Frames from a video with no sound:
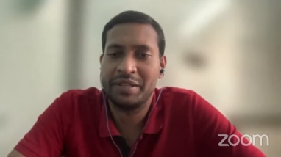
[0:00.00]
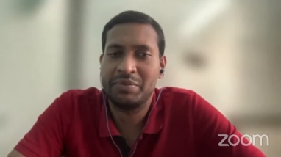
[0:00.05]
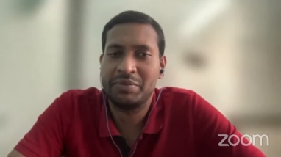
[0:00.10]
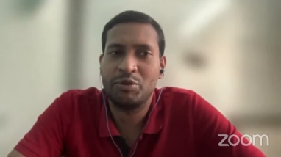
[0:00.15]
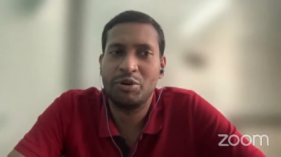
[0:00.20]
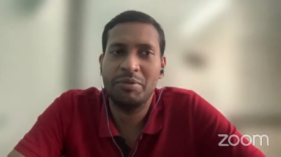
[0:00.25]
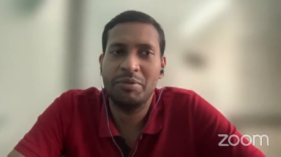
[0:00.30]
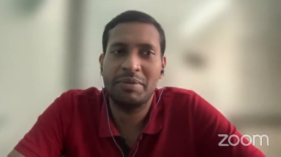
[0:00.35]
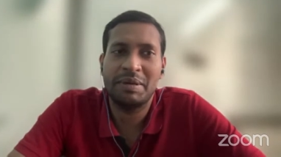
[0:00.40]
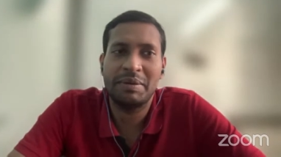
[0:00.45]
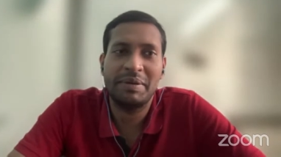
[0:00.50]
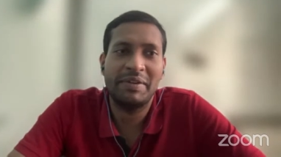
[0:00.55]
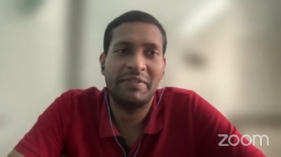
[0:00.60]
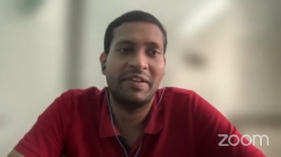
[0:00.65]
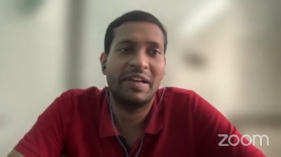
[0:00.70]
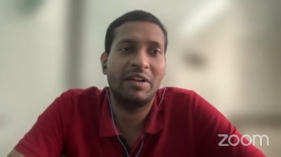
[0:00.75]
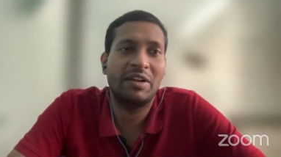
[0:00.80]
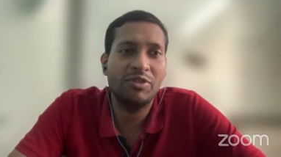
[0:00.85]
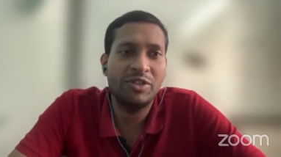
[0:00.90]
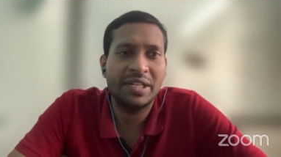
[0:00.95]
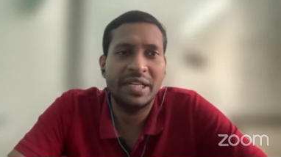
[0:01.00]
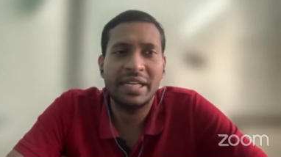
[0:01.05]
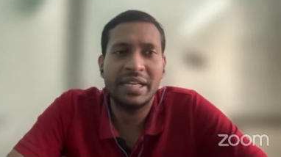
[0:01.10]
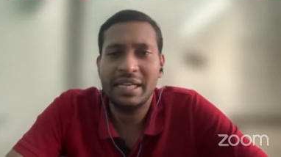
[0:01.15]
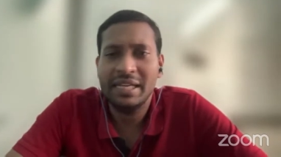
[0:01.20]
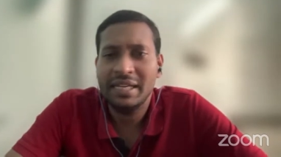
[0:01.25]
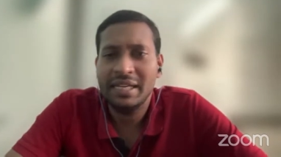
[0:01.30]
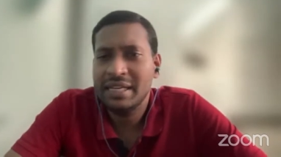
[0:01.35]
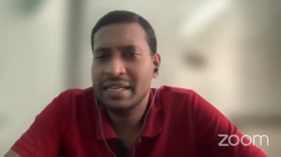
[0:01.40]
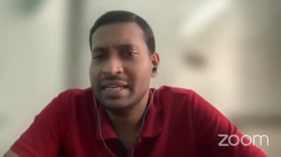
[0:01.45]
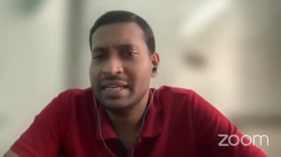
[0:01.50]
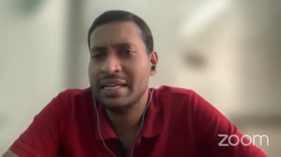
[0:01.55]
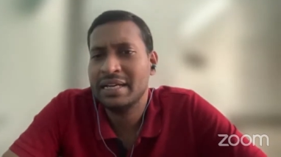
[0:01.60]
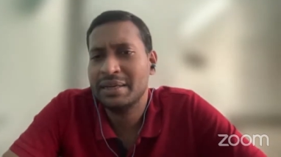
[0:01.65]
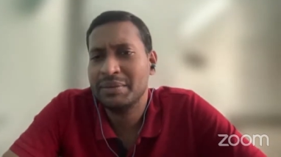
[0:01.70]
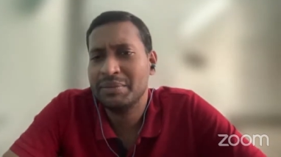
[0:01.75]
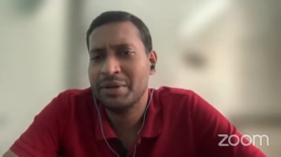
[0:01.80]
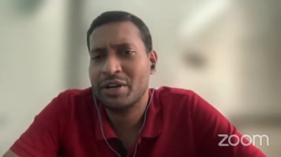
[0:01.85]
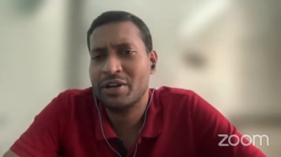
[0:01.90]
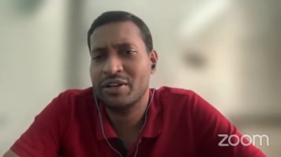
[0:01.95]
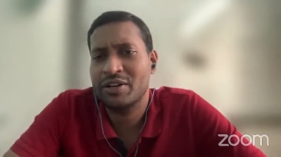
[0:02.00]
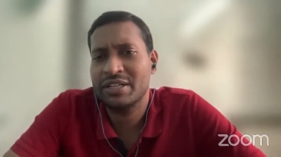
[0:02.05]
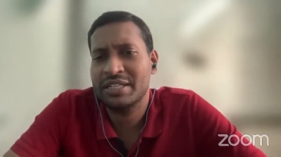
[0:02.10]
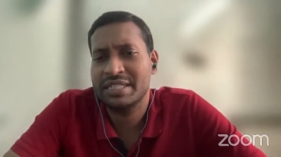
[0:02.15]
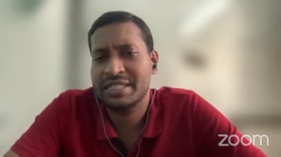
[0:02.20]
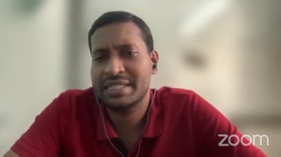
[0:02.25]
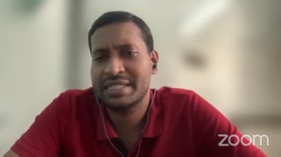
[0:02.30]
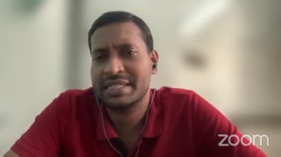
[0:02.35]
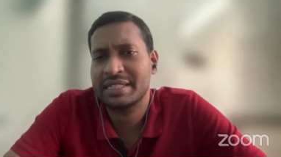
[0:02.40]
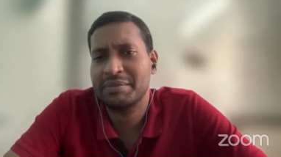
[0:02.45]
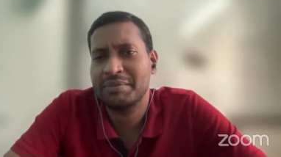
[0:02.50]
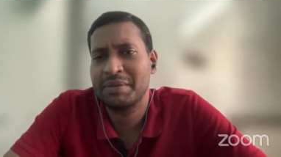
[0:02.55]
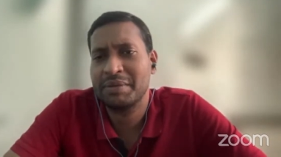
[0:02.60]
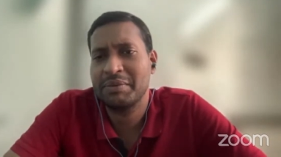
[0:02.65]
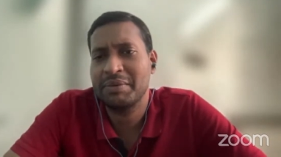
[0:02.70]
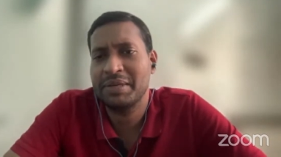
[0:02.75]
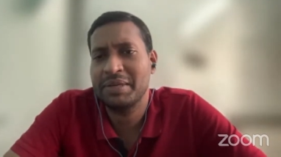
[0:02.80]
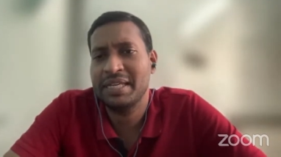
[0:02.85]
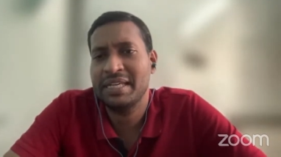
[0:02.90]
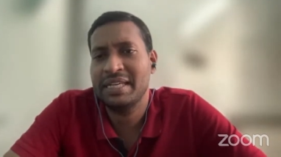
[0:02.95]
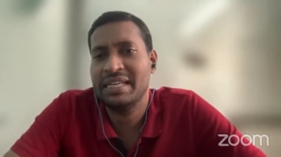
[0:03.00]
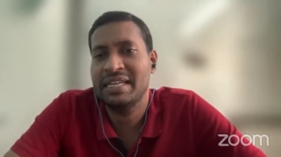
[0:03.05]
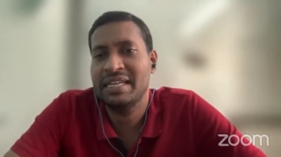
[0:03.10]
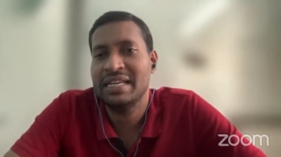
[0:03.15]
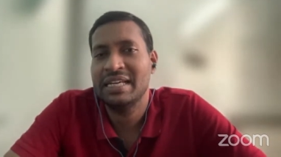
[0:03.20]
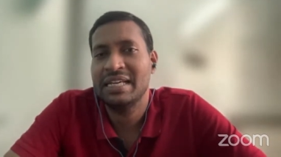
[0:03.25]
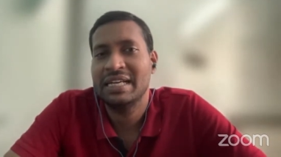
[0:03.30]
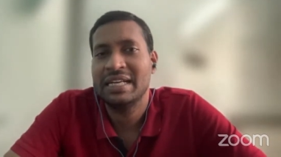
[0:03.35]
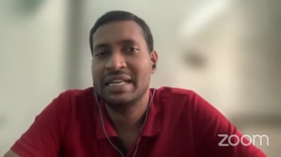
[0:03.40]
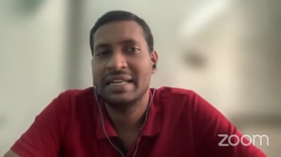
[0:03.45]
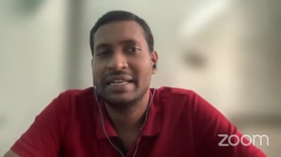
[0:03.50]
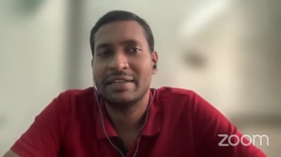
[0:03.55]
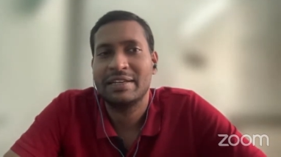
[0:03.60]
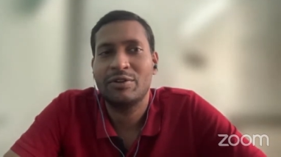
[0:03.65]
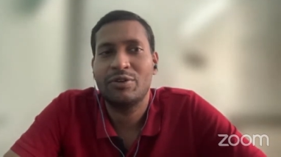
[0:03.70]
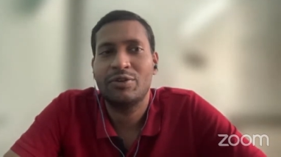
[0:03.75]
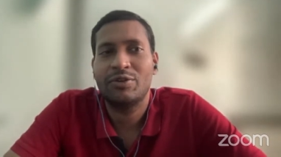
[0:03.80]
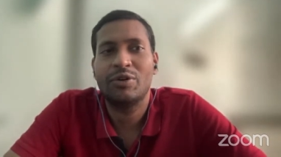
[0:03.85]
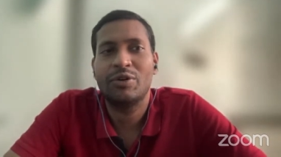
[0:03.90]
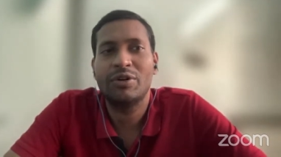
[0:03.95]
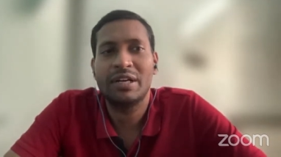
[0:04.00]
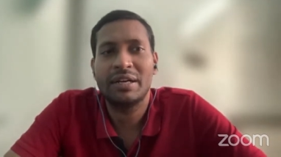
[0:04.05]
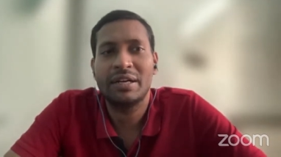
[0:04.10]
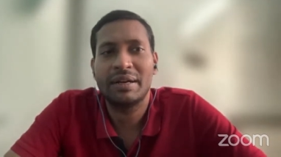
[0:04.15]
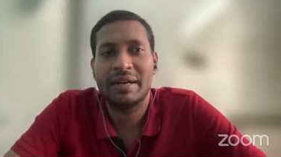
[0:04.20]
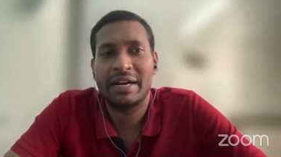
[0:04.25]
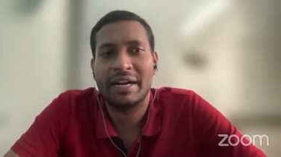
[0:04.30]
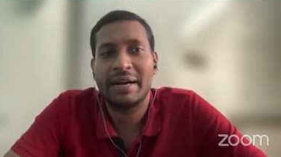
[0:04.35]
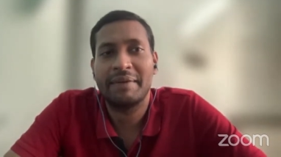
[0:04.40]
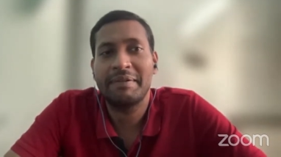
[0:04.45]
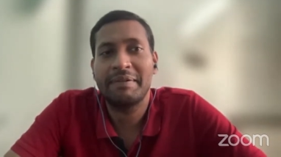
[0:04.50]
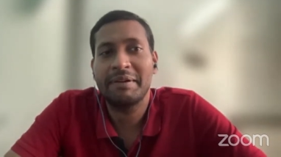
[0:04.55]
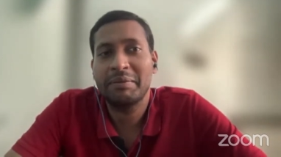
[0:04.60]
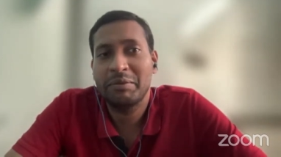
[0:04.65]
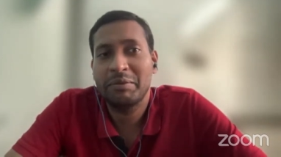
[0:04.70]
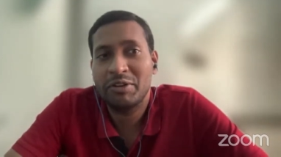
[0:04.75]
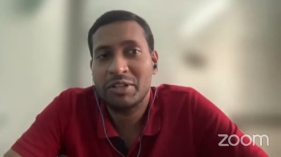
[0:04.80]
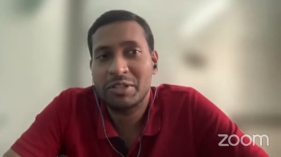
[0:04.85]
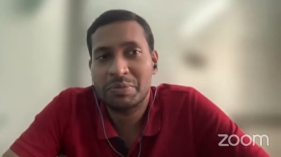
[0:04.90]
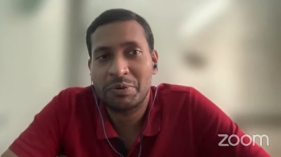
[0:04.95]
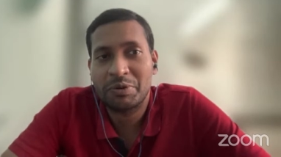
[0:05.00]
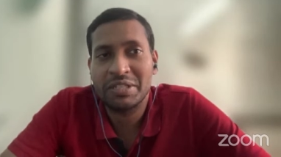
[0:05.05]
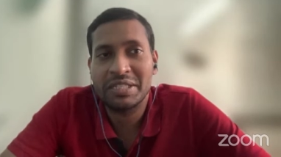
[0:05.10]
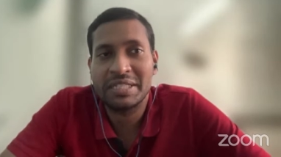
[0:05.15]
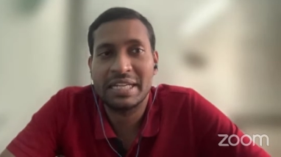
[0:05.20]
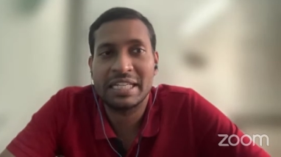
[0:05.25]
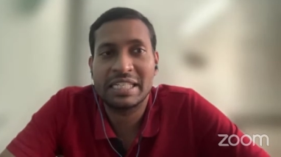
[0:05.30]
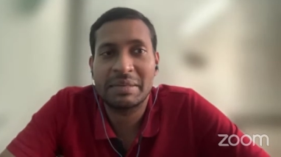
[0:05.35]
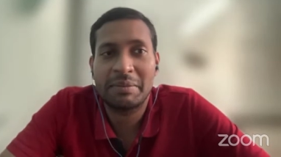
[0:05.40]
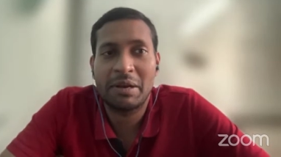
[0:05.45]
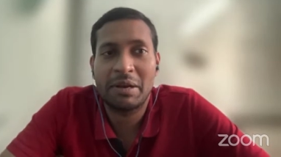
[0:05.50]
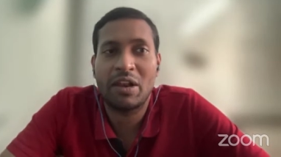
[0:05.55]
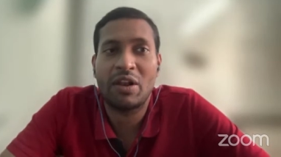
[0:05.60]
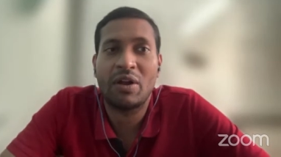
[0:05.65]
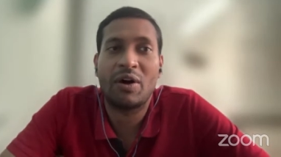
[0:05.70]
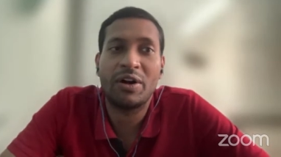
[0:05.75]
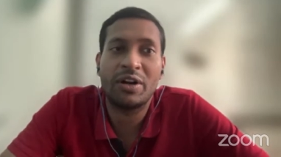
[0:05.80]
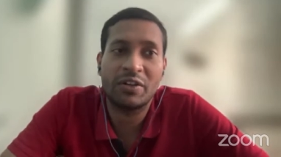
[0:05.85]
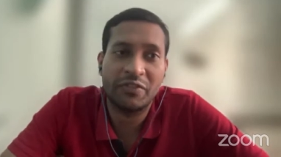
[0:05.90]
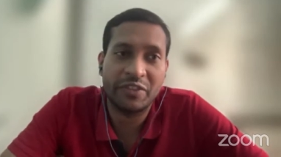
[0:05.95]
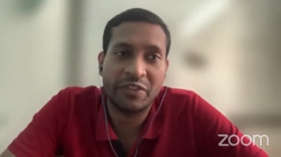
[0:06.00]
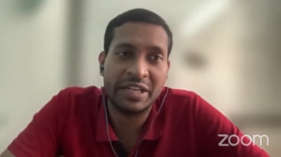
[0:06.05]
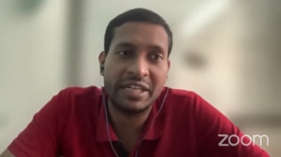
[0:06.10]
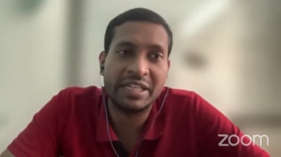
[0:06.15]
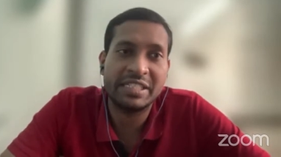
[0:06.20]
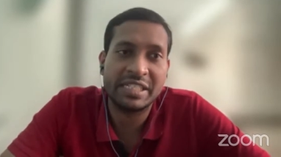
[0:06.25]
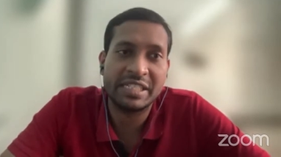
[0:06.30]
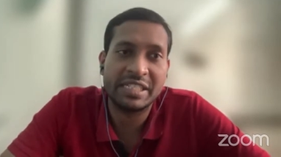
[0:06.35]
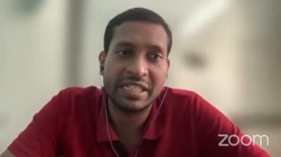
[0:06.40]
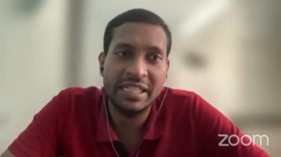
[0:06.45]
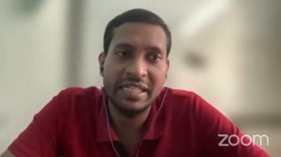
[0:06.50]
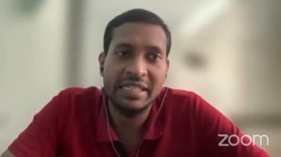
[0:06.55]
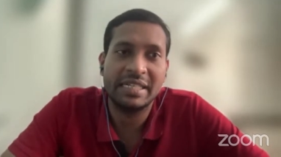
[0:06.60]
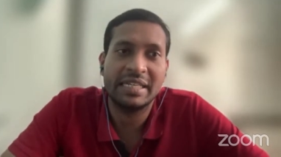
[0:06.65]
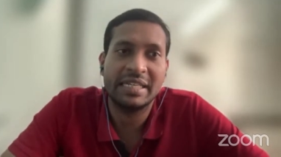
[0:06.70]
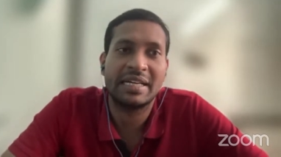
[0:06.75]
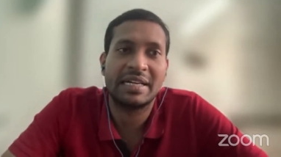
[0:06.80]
more maybe evolutionary, because maybe you don't, adaptive immune response takes up a lot of energy.